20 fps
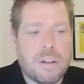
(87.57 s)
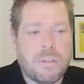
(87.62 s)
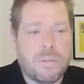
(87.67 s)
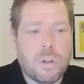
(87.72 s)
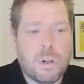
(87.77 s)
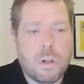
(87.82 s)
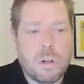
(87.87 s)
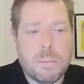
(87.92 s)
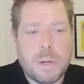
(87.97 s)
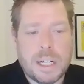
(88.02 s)
I've
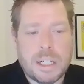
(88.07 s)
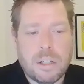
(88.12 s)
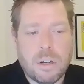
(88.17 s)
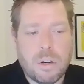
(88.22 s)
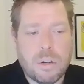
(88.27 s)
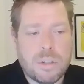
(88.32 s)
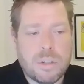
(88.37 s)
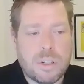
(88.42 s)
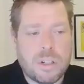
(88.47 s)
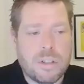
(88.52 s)
got all my
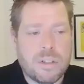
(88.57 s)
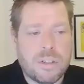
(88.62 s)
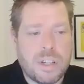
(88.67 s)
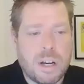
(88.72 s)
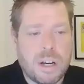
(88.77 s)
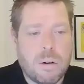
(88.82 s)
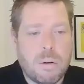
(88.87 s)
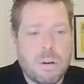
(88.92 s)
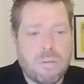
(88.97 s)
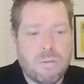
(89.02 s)
cost and
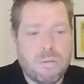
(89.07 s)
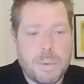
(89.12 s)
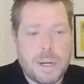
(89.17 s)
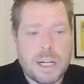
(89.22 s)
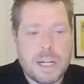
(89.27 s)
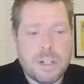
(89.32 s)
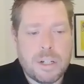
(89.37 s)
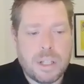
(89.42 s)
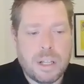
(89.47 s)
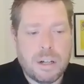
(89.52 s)
sell
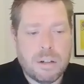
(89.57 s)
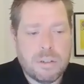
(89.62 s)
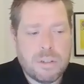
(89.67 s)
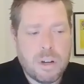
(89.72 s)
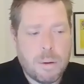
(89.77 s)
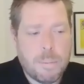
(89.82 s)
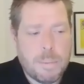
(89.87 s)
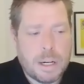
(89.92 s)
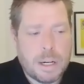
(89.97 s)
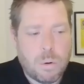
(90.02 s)
information there. It's
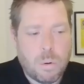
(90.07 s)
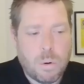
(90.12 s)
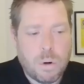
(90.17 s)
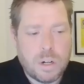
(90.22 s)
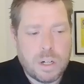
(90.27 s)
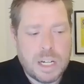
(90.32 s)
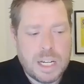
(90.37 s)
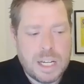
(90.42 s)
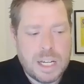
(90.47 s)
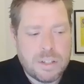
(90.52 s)
got my
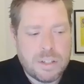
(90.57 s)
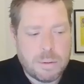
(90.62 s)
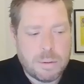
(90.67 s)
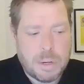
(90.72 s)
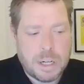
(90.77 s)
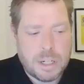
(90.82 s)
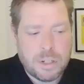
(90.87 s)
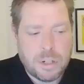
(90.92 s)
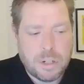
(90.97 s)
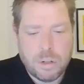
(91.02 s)
quantities and
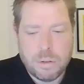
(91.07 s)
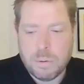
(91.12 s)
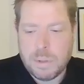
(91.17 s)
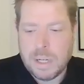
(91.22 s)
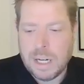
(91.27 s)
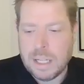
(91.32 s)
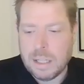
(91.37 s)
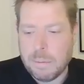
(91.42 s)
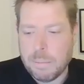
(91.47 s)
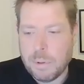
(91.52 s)
my total
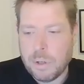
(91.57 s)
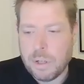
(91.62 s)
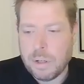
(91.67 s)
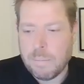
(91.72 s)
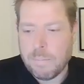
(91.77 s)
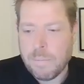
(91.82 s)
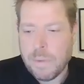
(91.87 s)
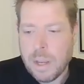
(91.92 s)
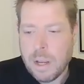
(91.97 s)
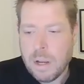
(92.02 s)
down the
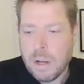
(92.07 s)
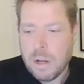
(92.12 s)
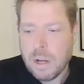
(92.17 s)
bottom.